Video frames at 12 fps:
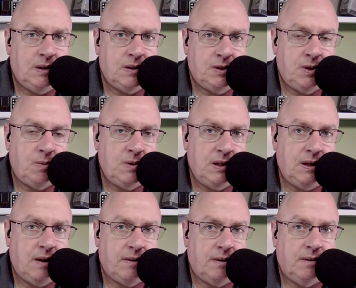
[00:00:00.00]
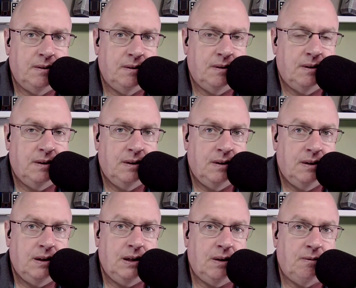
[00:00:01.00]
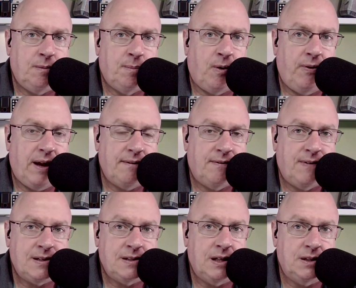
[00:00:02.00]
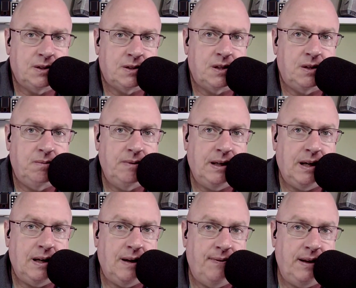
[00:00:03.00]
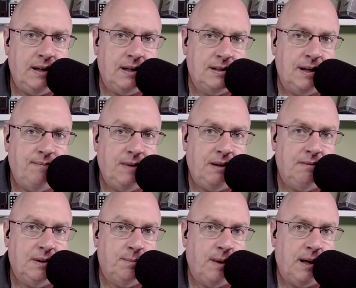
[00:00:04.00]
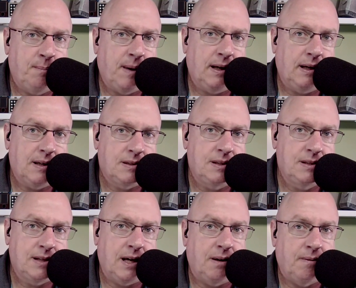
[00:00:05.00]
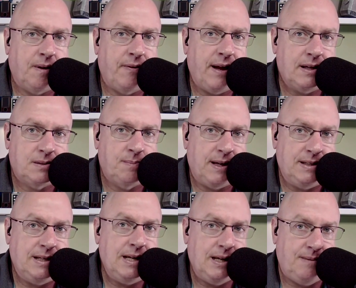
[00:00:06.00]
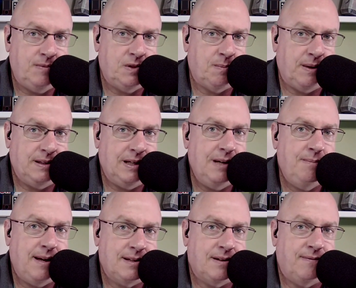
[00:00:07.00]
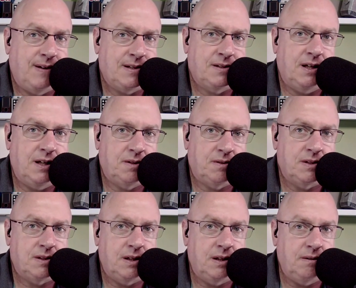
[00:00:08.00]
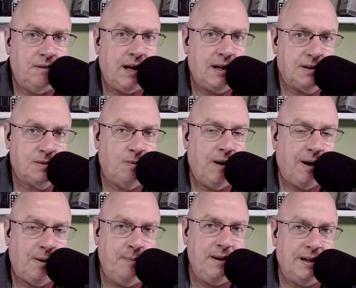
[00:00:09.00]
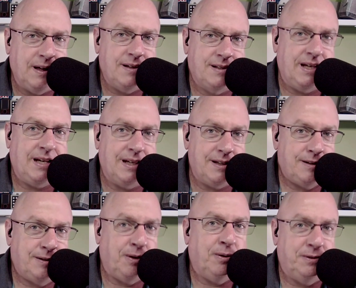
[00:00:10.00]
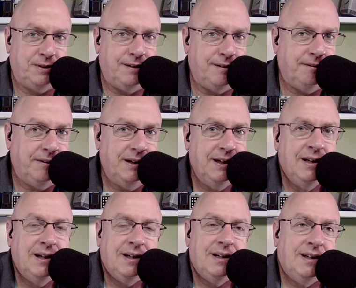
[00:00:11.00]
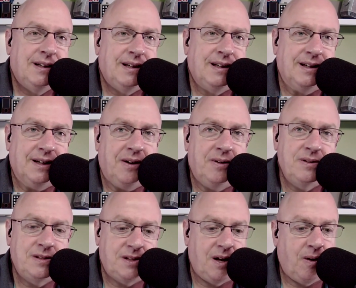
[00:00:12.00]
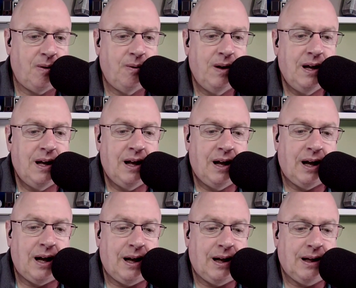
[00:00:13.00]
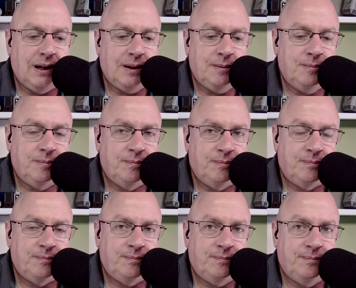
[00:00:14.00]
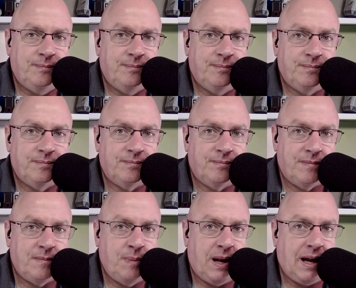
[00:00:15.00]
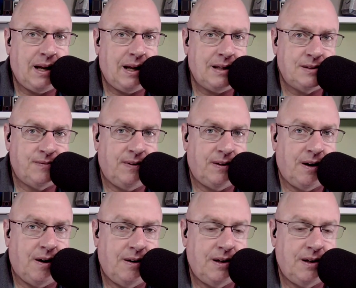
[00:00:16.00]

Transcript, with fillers: this show together you know, we both have a vested interest in doing it. And then the same thing with my podcast insider. Well, that's my team. So my team has a vested interest to do that as well because they get told to do it, you know? So, um, but I, it's yeah, but very I did hard.